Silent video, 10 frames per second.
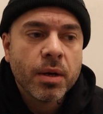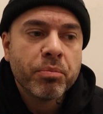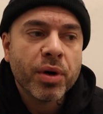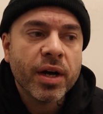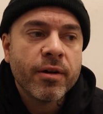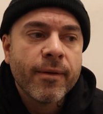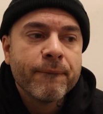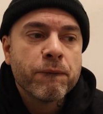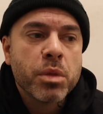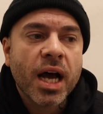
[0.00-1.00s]
But
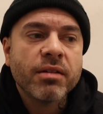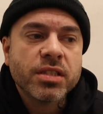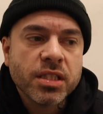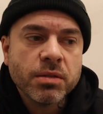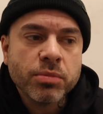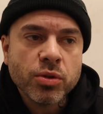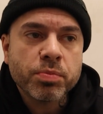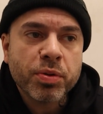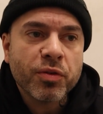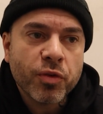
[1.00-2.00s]
I've seen Boots
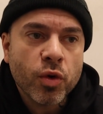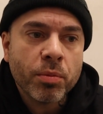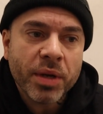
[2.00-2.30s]
perform